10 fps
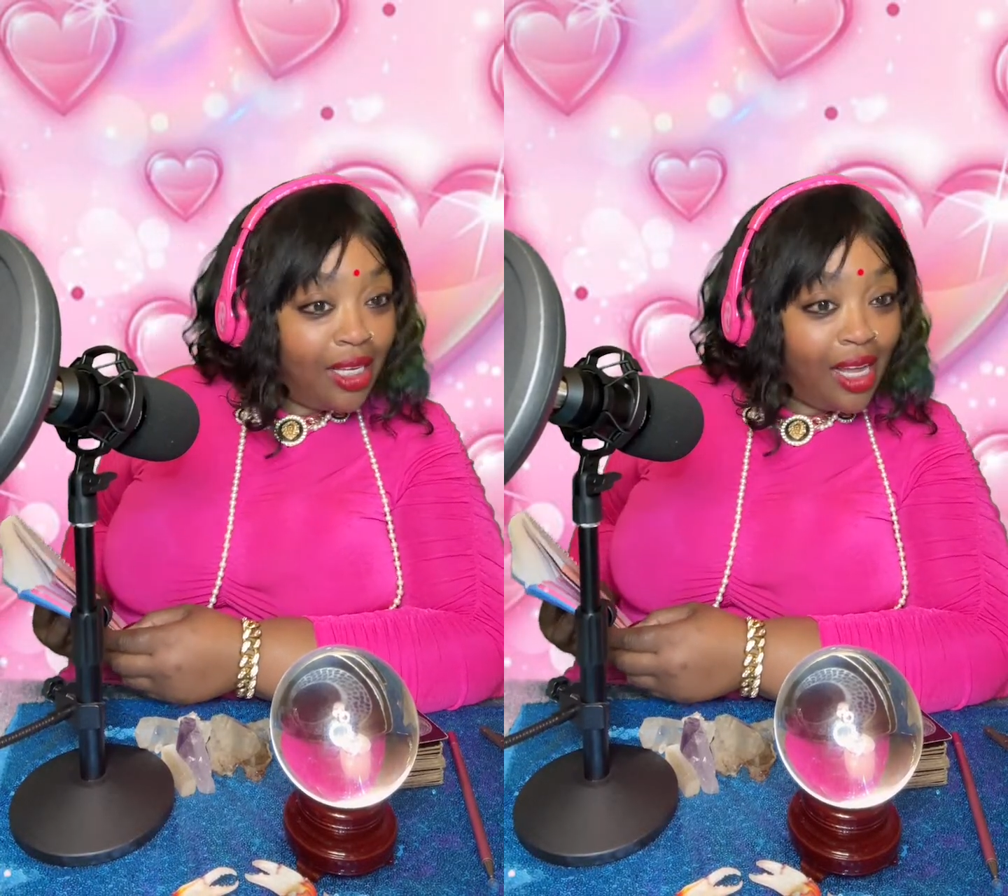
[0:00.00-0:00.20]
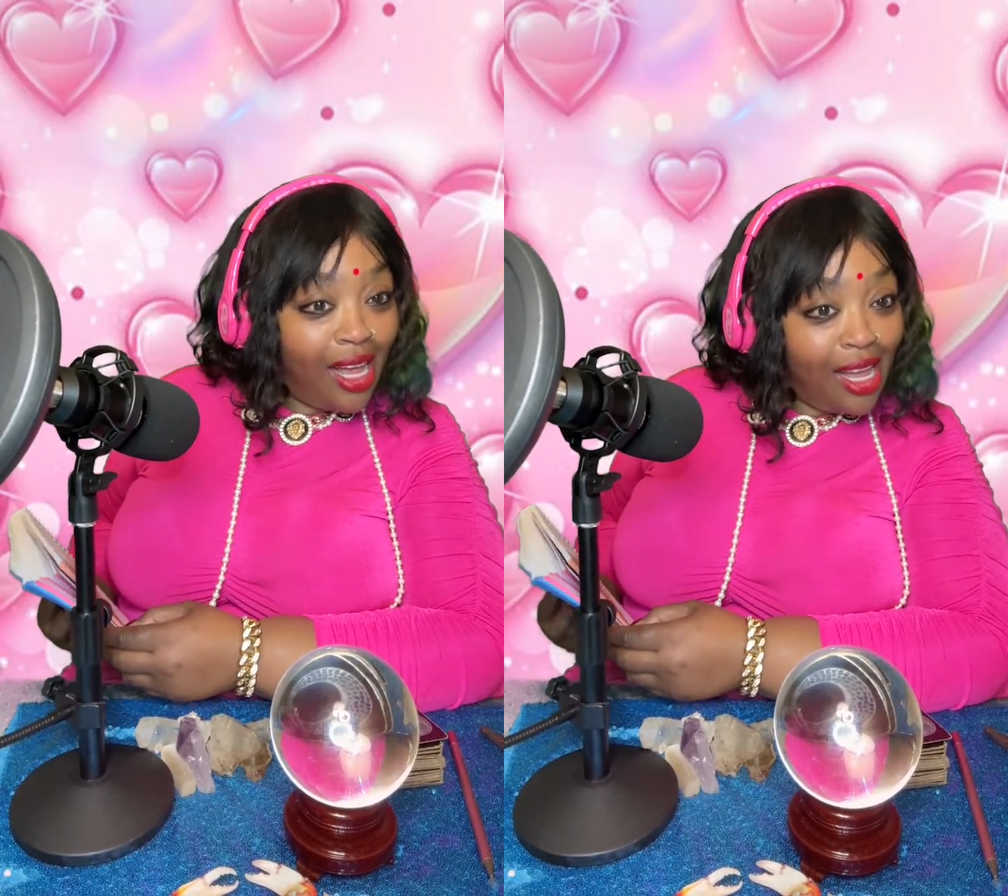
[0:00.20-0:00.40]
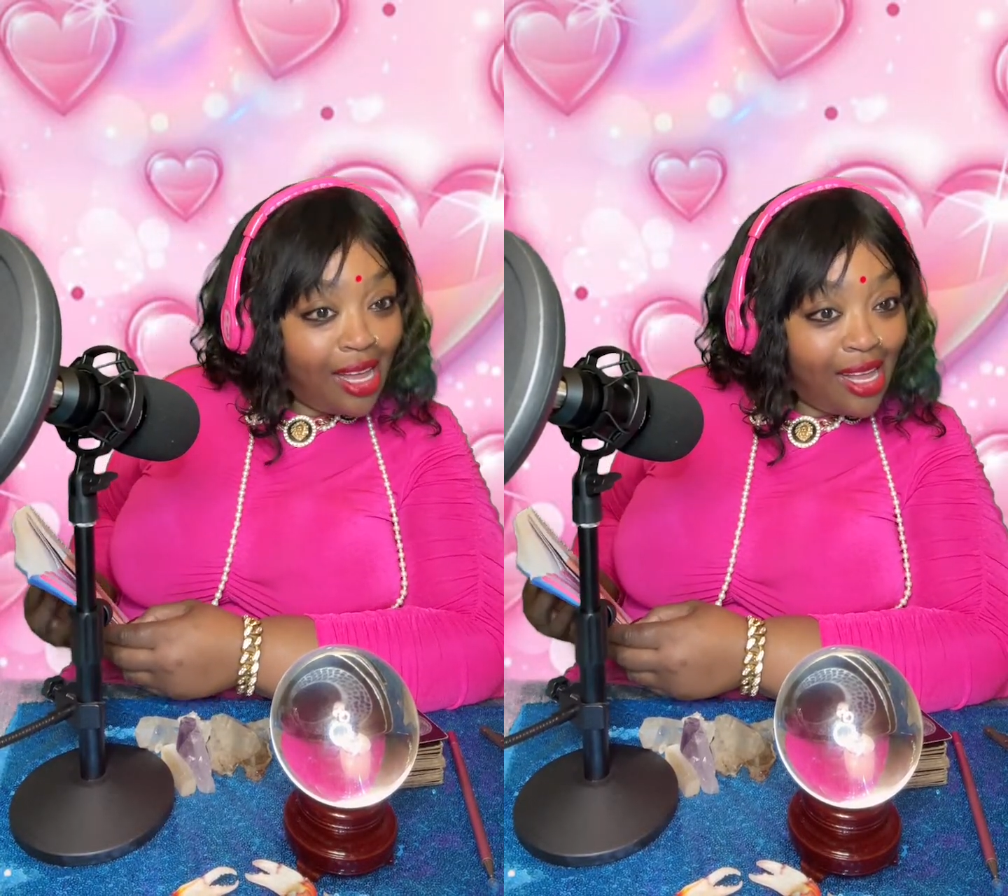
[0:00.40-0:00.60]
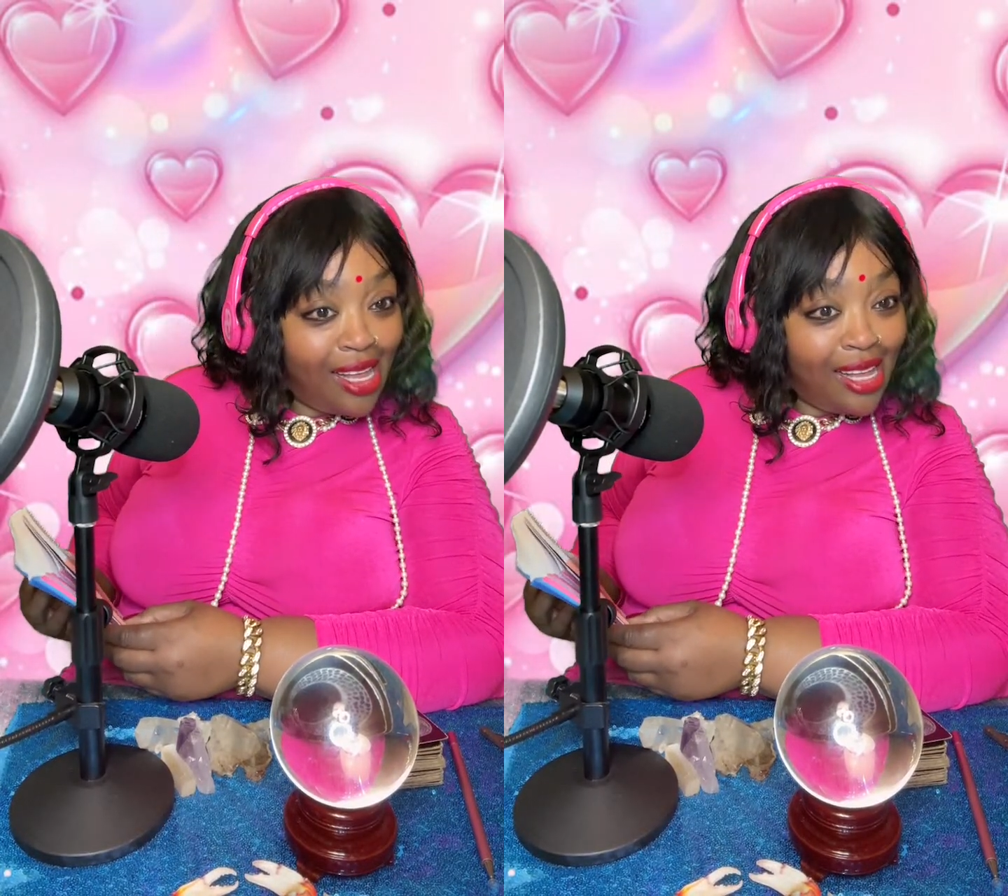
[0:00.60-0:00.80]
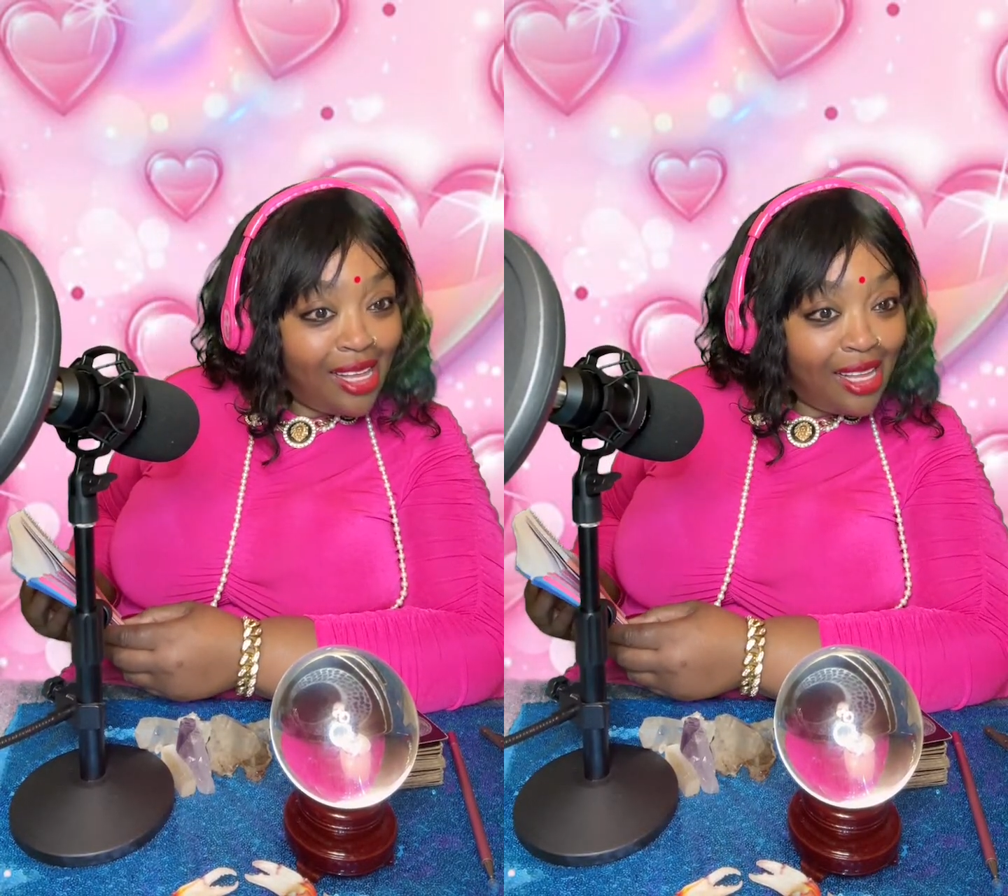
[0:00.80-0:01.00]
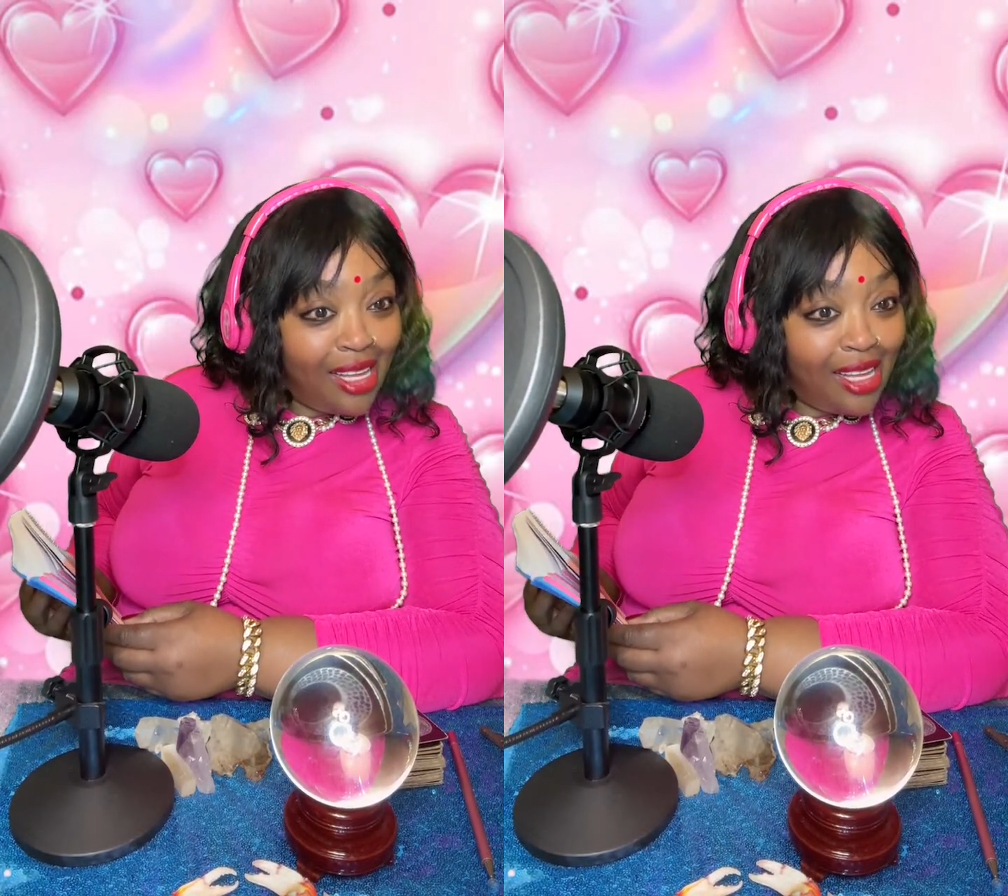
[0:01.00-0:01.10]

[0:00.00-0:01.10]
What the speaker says: Huh?